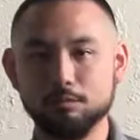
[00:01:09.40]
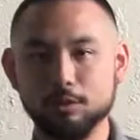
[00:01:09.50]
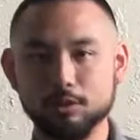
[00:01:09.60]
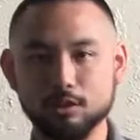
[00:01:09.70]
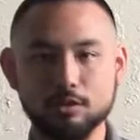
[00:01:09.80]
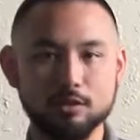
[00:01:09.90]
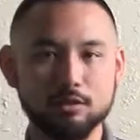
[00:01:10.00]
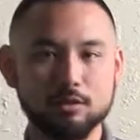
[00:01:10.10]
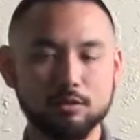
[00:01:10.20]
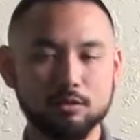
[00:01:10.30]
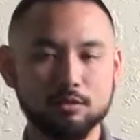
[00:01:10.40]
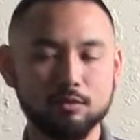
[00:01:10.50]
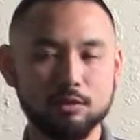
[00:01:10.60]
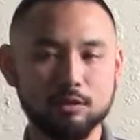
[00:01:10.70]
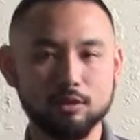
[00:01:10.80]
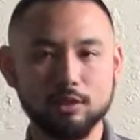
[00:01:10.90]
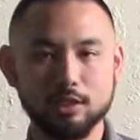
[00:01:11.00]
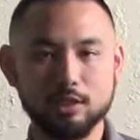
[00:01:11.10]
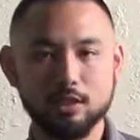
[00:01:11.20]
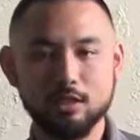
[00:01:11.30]
positions to,
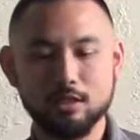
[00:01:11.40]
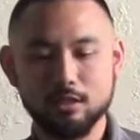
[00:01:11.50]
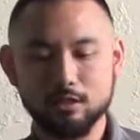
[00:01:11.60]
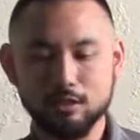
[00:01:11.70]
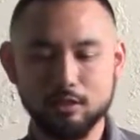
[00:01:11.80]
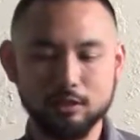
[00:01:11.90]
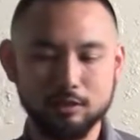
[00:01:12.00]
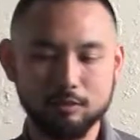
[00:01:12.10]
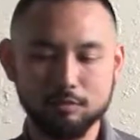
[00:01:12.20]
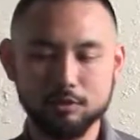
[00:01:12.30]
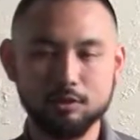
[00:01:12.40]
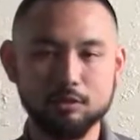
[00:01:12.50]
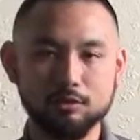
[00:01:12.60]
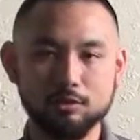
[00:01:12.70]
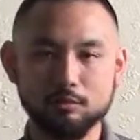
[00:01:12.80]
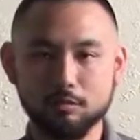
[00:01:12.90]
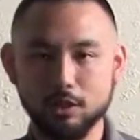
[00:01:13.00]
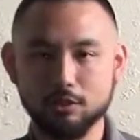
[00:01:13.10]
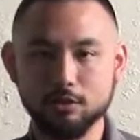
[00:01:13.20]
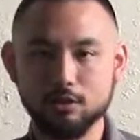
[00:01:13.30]
like kneeling, prone,
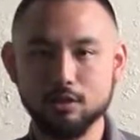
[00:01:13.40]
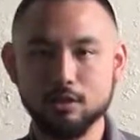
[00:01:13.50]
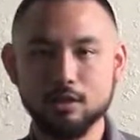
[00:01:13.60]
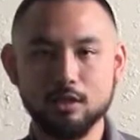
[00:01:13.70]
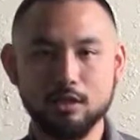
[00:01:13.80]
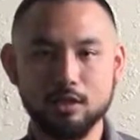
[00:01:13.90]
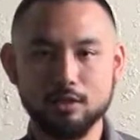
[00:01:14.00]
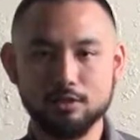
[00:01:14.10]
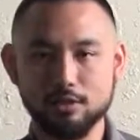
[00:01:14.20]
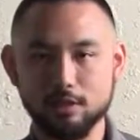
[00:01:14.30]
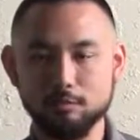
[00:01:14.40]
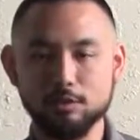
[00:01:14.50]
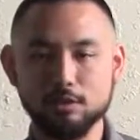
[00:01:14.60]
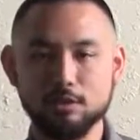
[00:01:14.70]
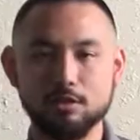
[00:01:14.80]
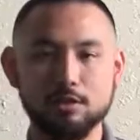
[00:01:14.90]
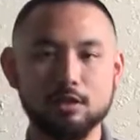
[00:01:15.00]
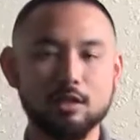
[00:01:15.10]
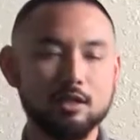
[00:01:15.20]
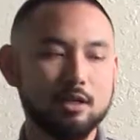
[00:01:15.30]
bench, sitting position.
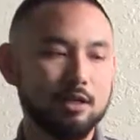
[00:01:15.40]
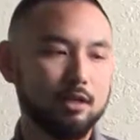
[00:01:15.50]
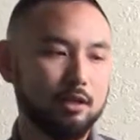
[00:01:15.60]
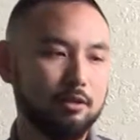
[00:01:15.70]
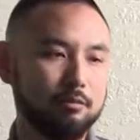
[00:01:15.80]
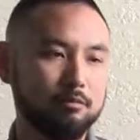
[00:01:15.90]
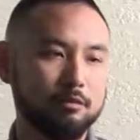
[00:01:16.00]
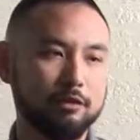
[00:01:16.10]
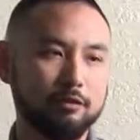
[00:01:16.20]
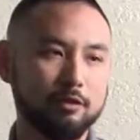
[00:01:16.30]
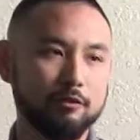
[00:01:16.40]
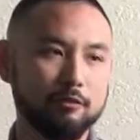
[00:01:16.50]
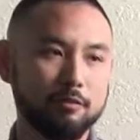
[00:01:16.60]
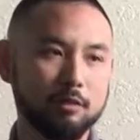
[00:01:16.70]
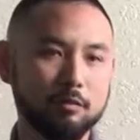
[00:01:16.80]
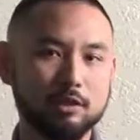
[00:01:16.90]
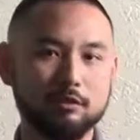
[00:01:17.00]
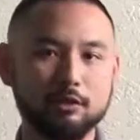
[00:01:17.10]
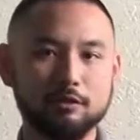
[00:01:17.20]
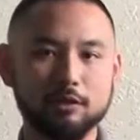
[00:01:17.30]
But for the purpose of
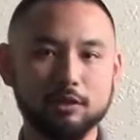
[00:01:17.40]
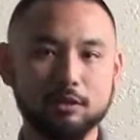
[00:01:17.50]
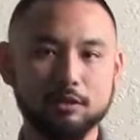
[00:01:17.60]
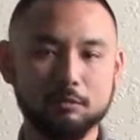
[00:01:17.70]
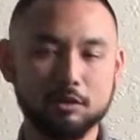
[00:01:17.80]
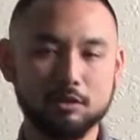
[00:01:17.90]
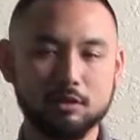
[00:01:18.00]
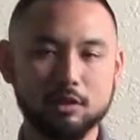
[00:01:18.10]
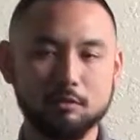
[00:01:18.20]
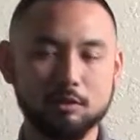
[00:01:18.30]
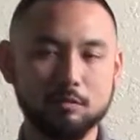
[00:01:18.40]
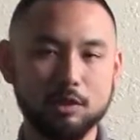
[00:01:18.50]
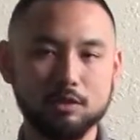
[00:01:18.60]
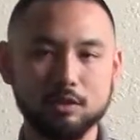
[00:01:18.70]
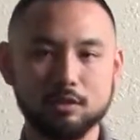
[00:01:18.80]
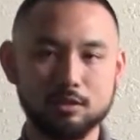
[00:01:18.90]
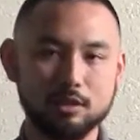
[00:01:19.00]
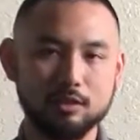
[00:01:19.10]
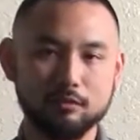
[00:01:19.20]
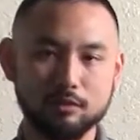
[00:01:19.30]
this video, I'm just going to stick with the basics,
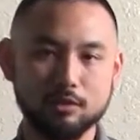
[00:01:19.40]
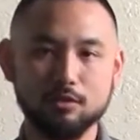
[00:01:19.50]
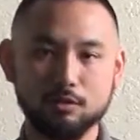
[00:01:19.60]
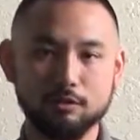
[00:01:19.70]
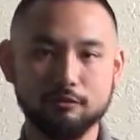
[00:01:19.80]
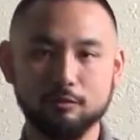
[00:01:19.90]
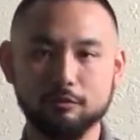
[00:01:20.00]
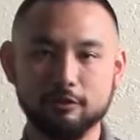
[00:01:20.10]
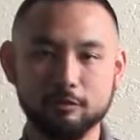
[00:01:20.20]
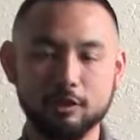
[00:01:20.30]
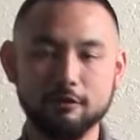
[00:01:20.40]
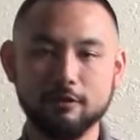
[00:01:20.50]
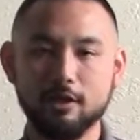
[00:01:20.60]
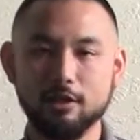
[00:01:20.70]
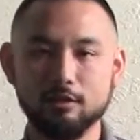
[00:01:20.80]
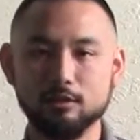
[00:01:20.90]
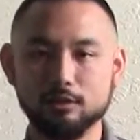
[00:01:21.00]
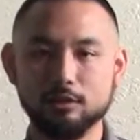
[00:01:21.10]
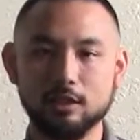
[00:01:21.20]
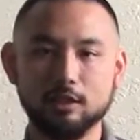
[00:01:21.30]
shooting from offhand or
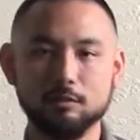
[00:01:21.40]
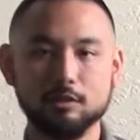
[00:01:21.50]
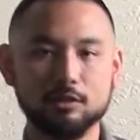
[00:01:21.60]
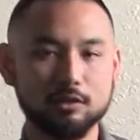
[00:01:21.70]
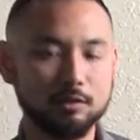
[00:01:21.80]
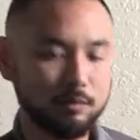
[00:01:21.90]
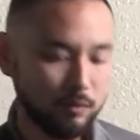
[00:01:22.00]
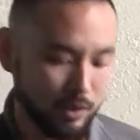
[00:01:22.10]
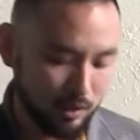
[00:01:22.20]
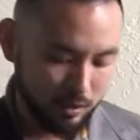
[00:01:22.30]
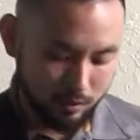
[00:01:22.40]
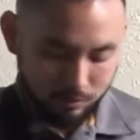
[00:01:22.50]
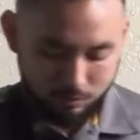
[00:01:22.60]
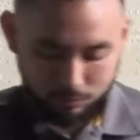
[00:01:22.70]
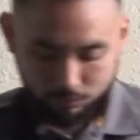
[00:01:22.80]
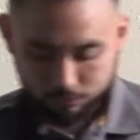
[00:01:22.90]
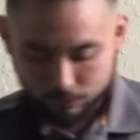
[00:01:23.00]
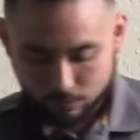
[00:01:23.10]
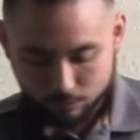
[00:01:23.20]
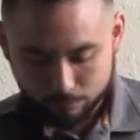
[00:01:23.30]
standing position. So
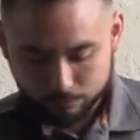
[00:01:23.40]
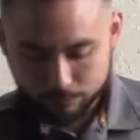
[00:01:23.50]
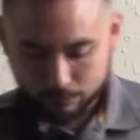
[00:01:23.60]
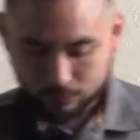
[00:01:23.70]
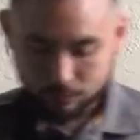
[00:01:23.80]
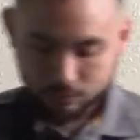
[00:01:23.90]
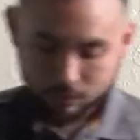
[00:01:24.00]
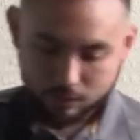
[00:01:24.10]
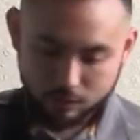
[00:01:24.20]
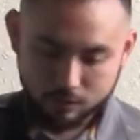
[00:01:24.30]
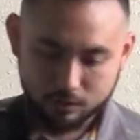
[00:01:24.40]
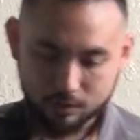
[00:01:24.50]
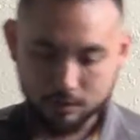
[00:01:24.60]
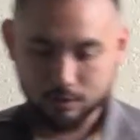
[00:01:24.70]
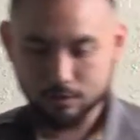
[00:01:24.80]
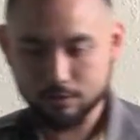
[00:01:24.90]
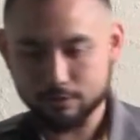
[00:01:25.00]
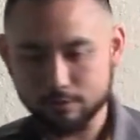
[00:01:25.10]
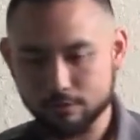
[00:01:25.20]
in this,